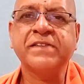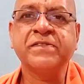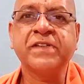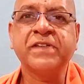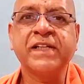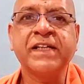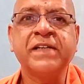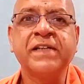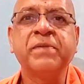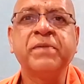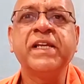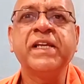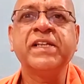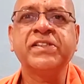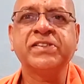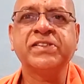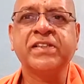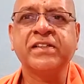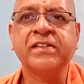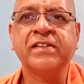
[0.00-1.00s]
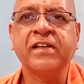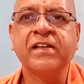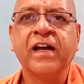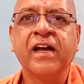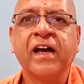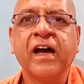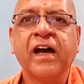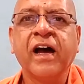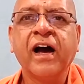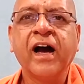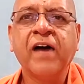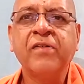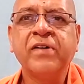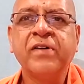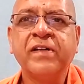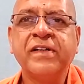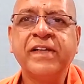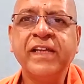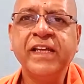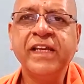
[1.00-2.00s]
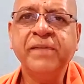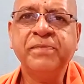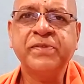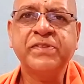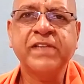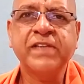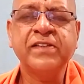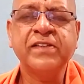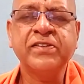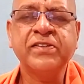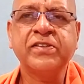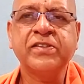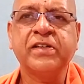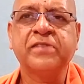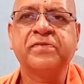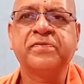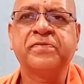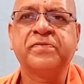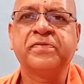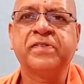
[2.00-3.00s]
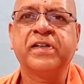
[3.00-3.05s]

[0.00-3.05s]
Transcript: our admiration, our deep sense of